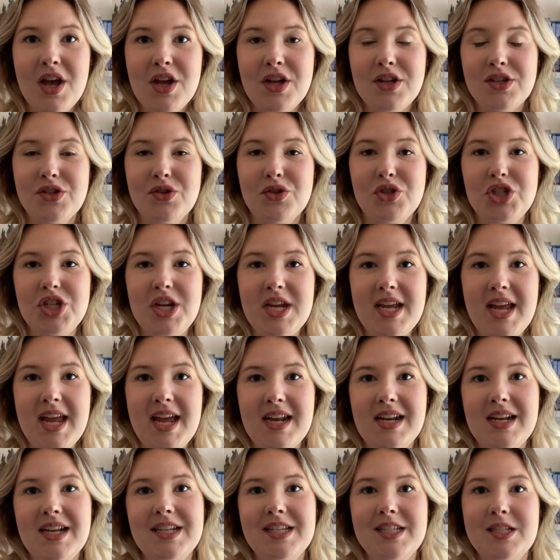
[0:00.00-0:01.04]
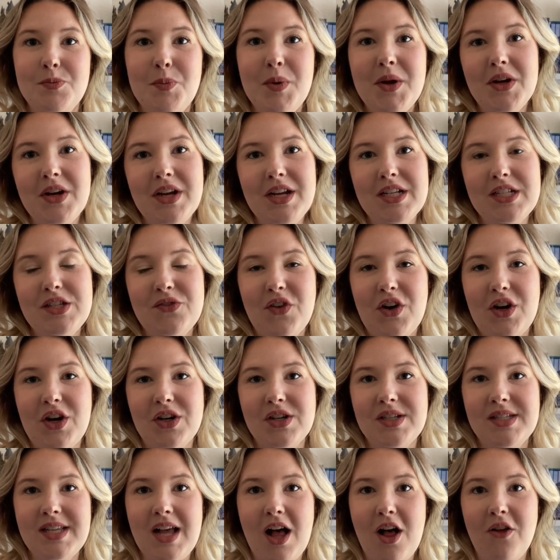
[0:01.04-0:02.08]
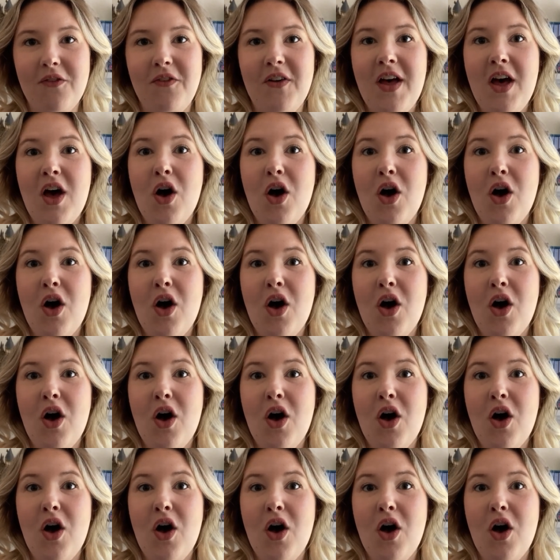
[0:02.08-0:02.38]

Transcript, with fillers: so she can experience for herself,